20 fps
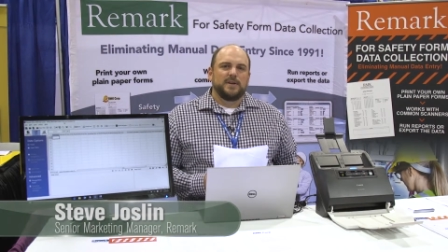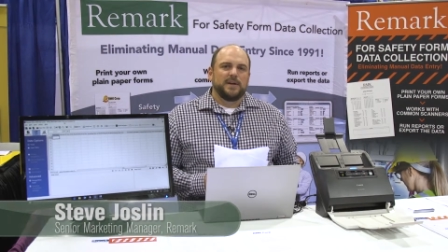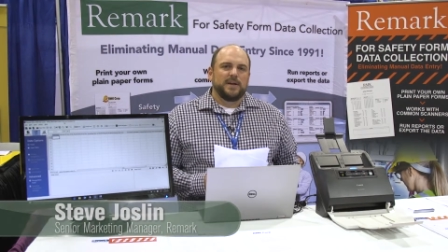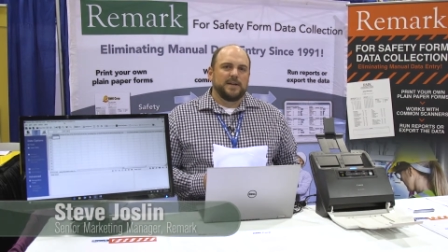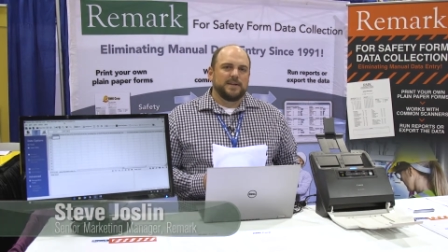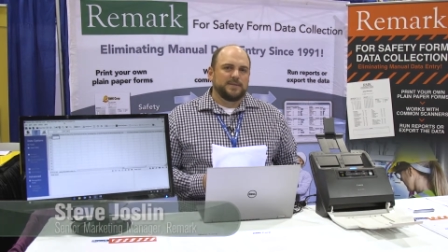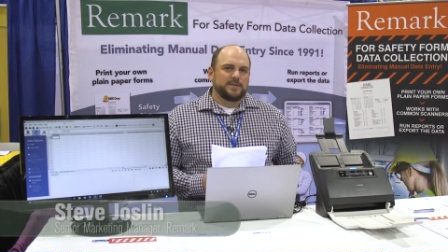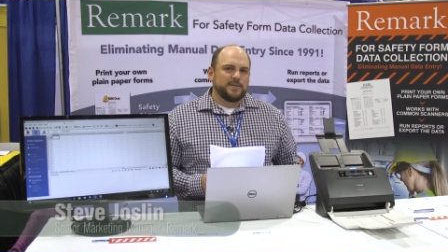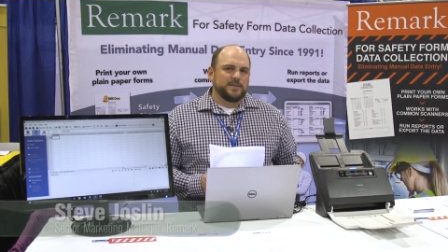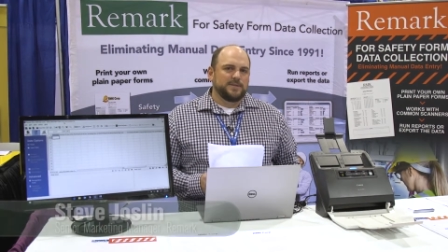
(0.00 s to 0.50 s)

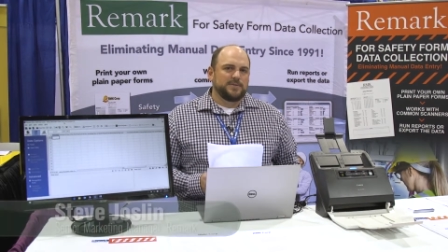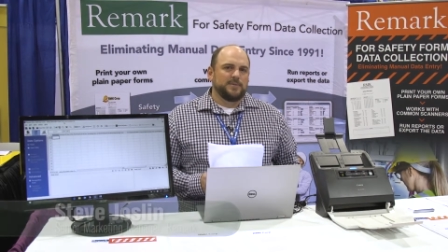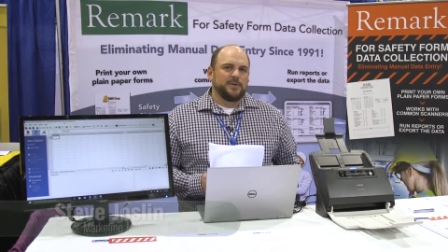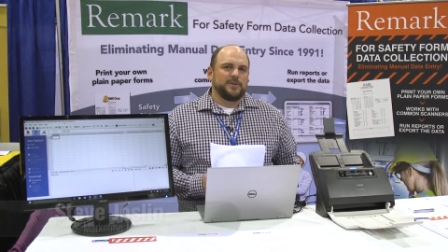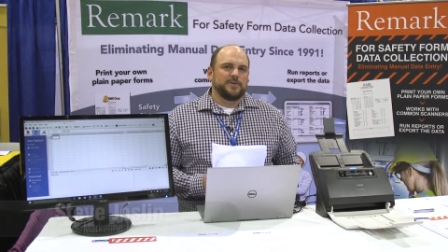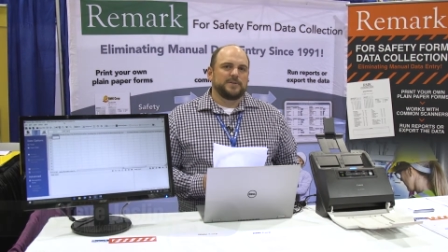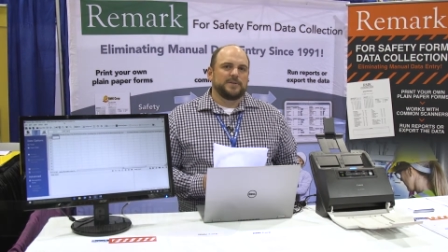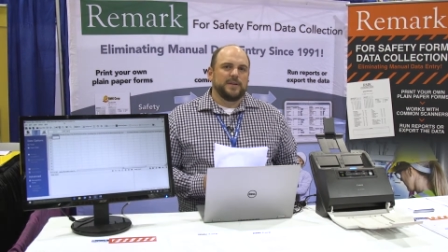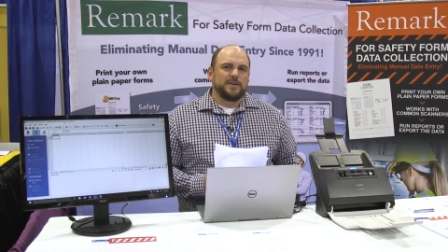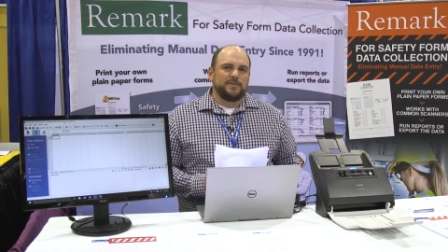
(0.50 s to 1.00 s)
can assist with
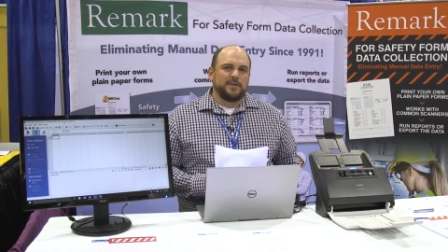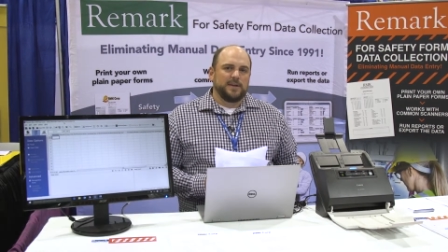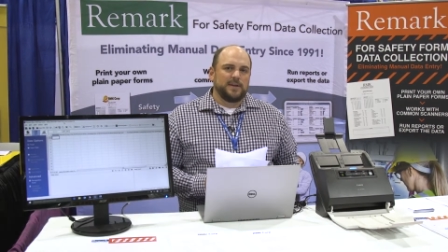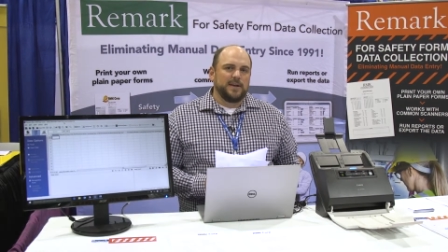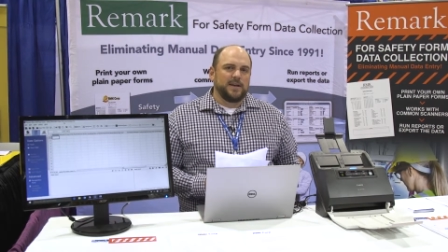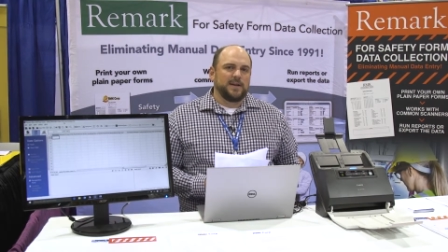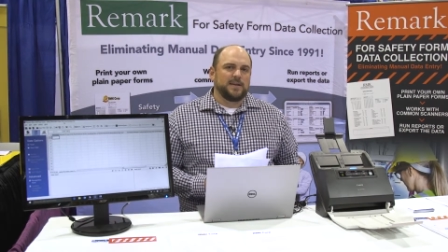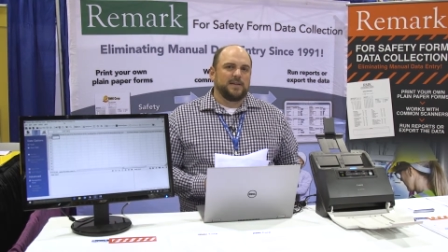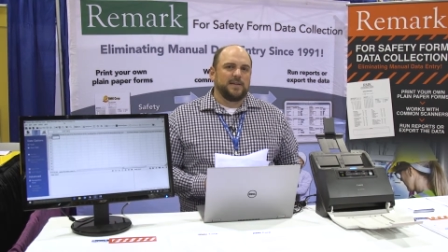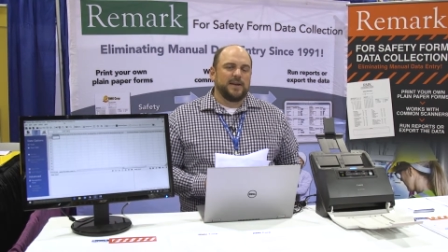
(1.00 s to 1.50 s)
your safety
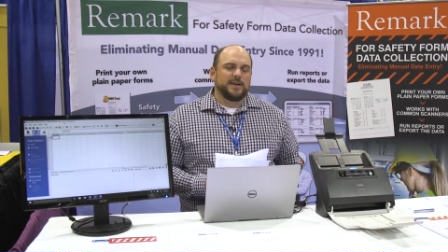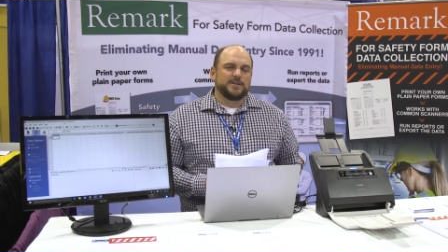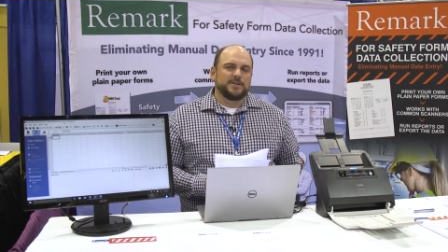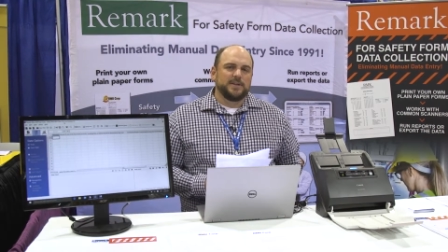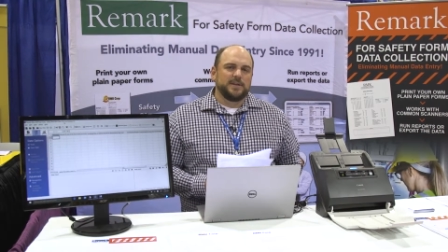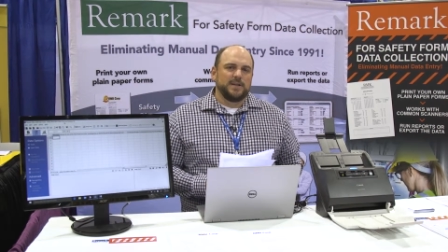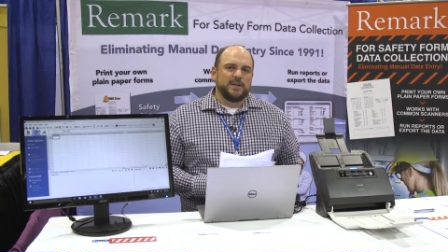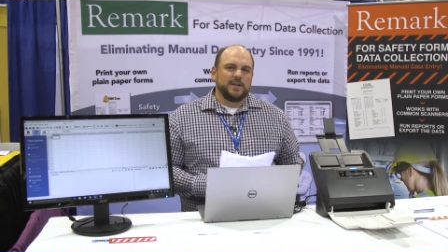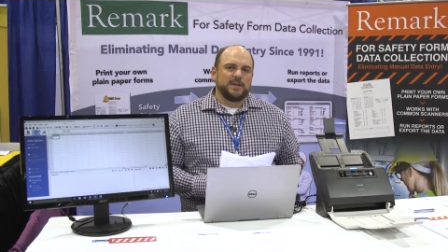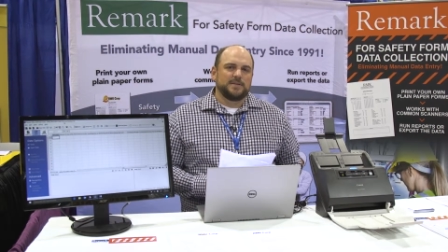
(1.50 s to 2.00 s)
data
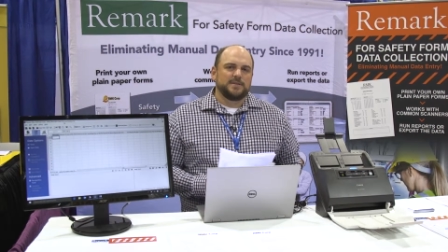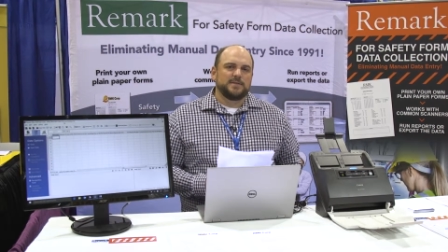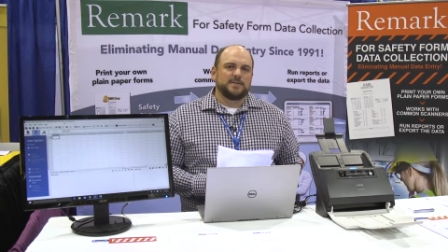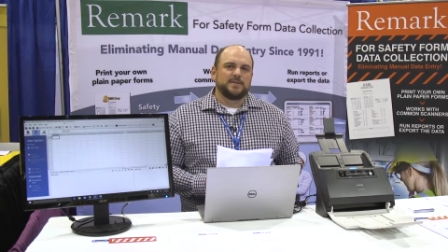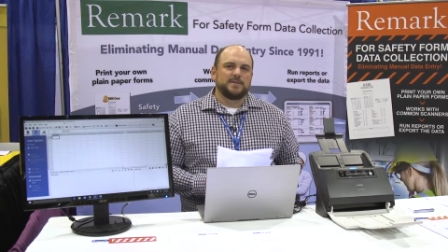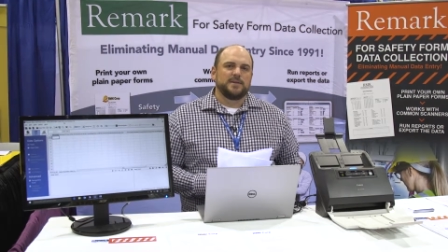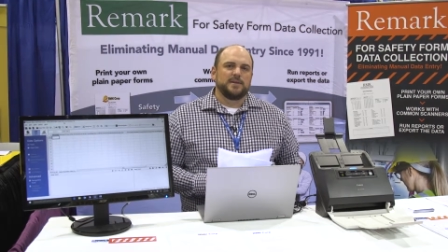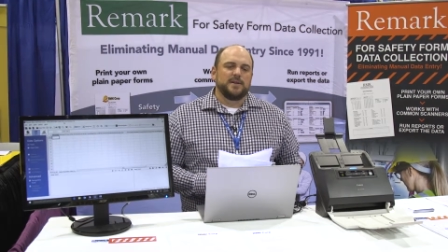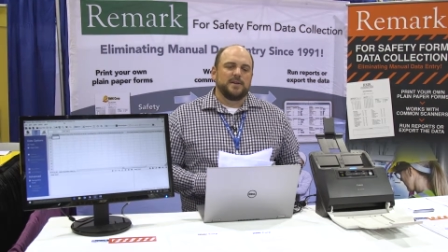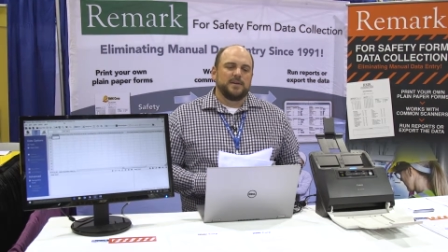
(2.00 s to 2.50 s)
collection needs.